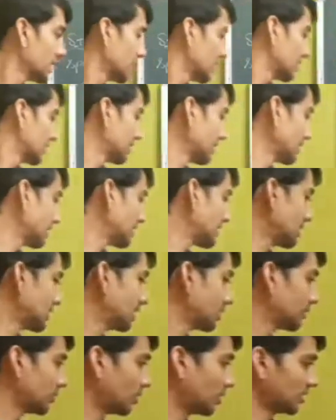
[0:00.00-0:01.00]
such
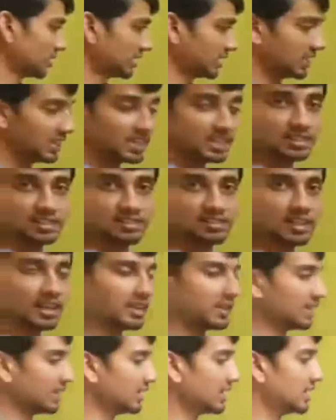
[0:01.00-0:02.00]
that for each
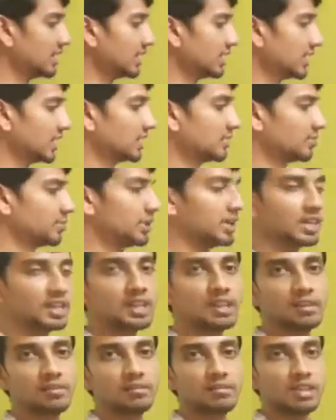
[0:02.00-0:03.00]
set E in
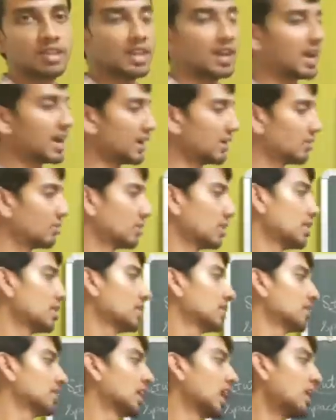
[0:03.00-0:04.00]
B, we have
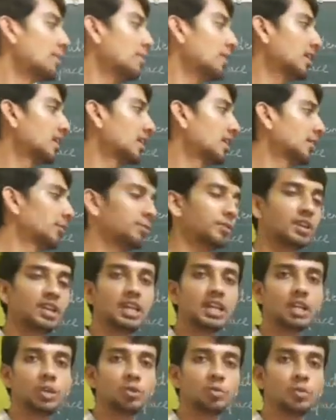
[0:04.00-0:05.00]
gamma of
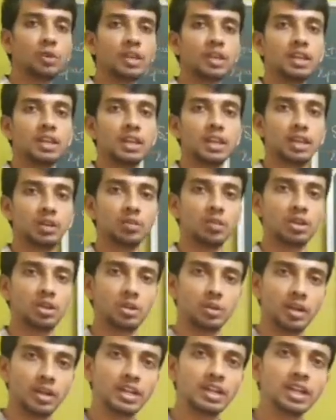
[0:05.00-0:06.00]
E to be equal
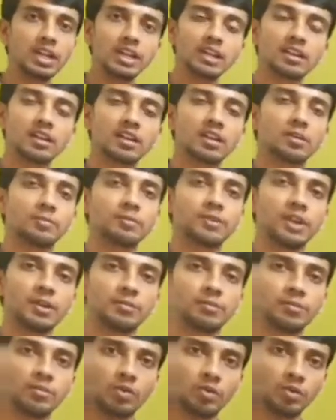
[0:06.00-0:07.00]
to integral of f
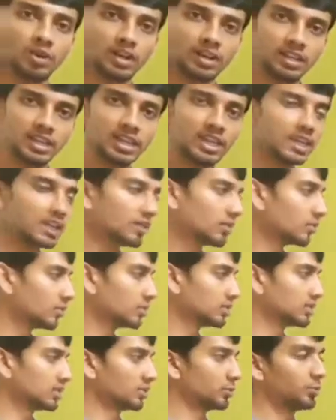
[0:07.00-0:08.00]
over E
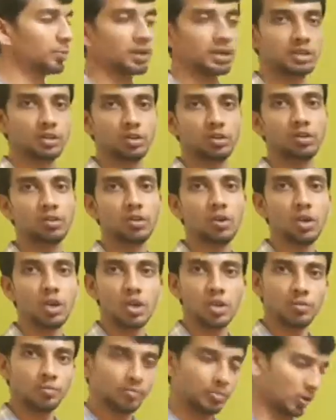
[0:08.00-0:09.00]
with respect to
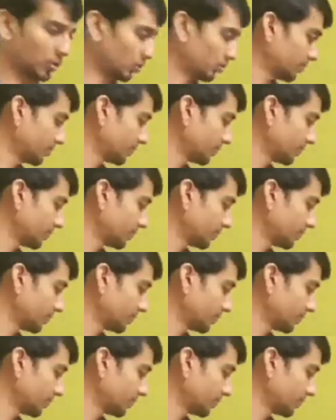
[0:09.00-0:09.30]
mu.